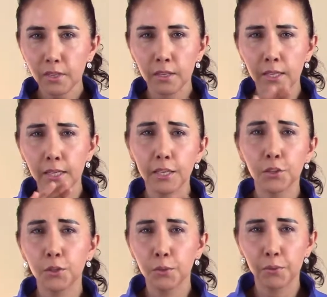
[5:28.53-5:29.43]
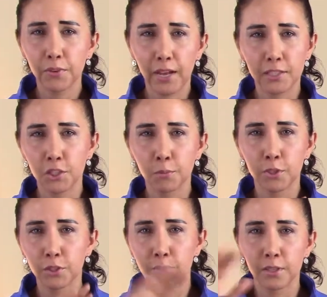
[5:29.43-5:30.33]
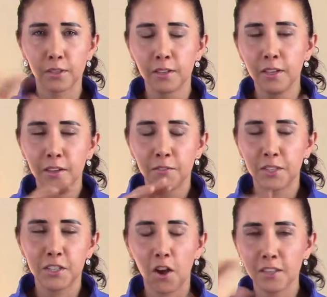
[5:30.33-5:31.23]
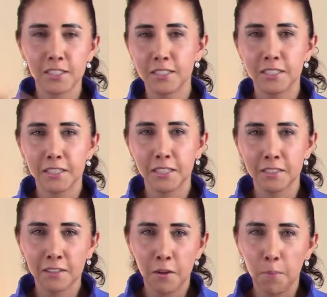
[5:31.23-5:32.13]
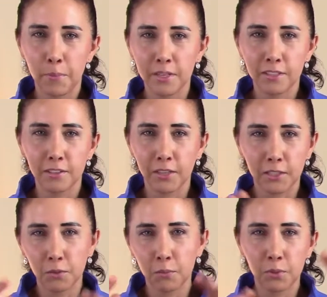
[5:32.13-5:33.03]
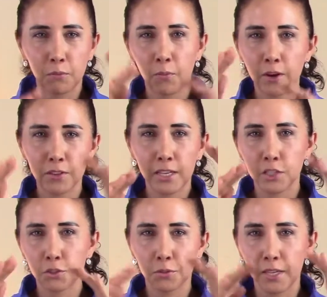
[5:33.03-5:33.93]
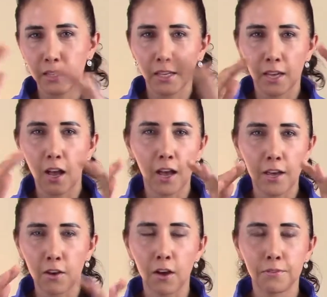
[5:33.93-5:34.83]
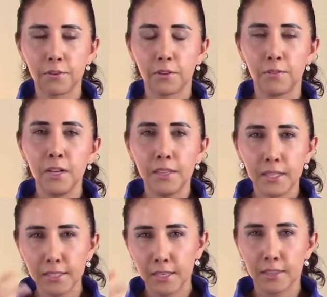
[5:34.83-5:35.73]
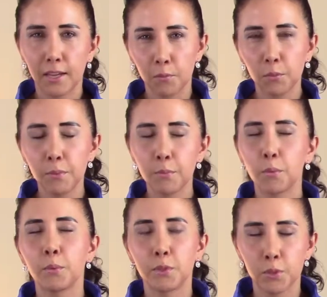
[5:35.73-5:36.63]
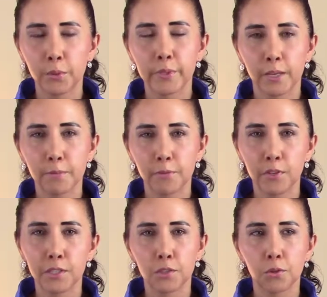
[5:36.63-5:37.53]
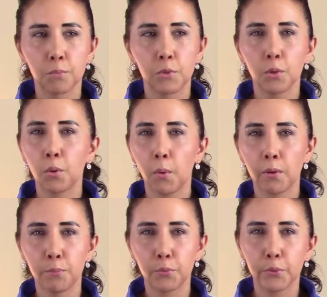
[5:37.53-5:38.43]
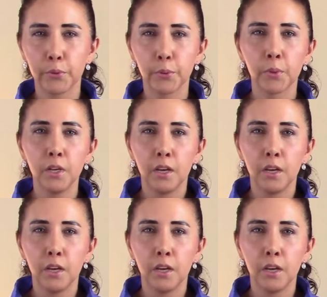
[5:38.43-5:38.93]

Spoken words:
it can kill you if it has too much of the toxins in it. But you right on the edge, you'll get like a high off of things like that. Wood people will do those types of things. They'll go out and brew,